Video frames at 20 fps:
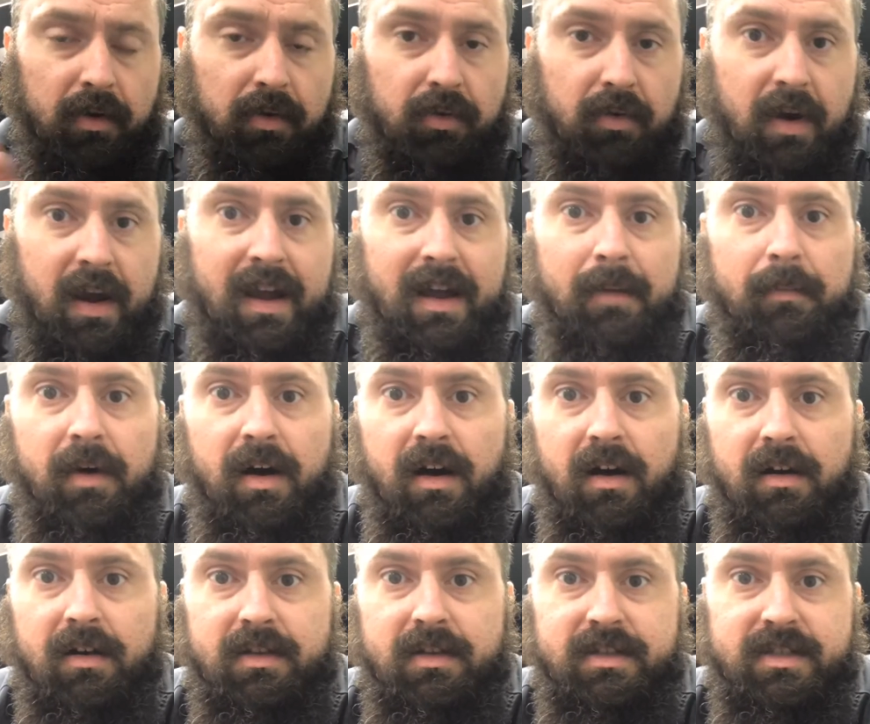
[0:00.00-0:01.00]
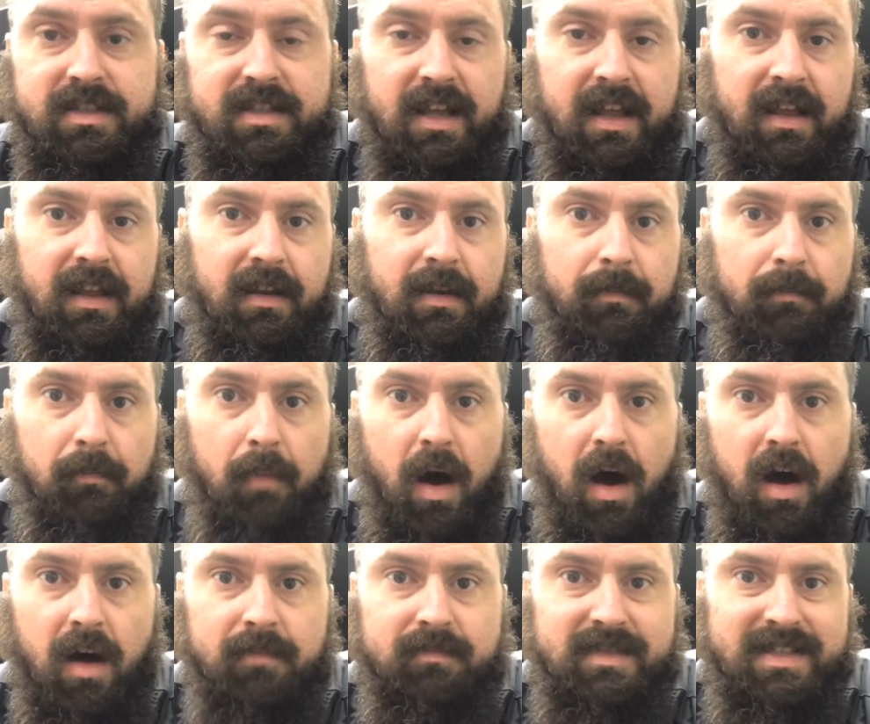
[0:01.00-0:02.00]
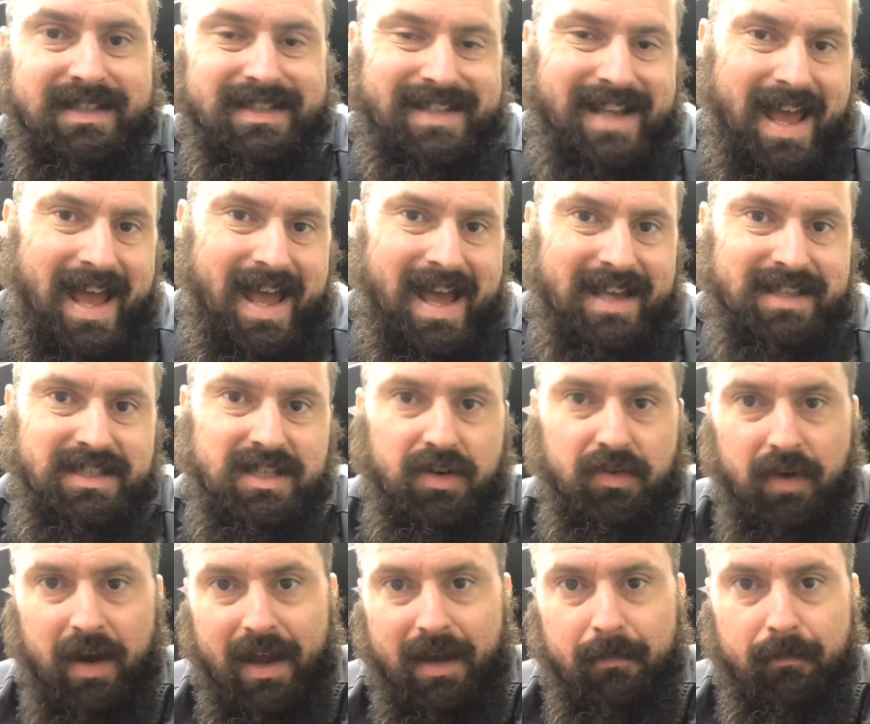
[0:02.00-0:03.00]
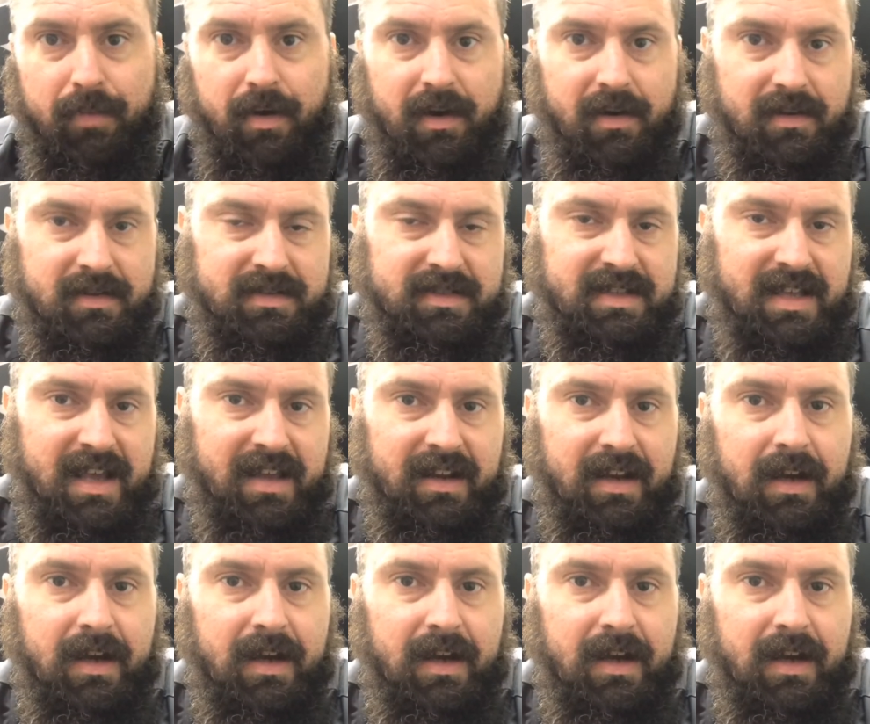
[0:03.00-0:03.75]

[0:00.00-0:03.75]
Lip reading: grandmas and moms and dads and grandpas that